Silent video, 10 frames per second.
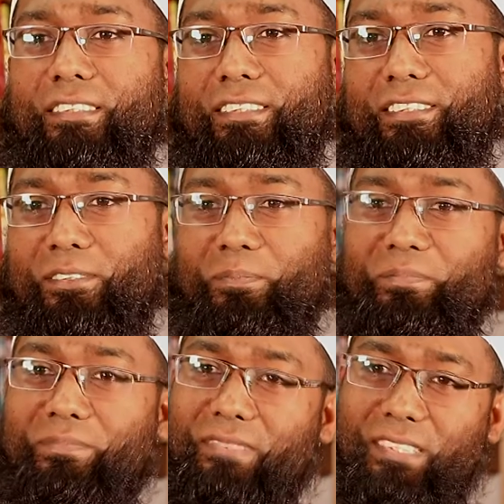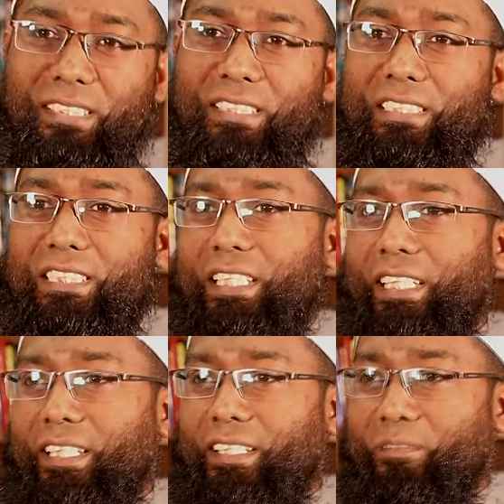So
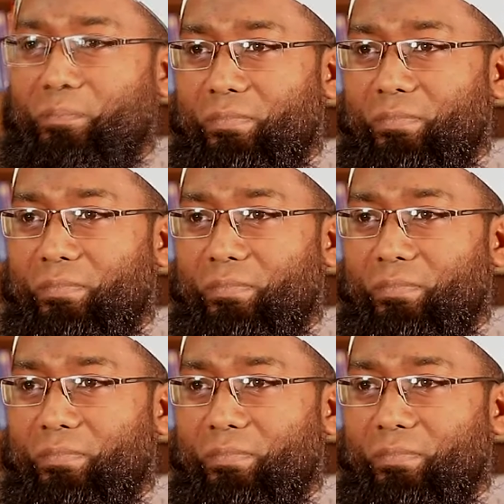she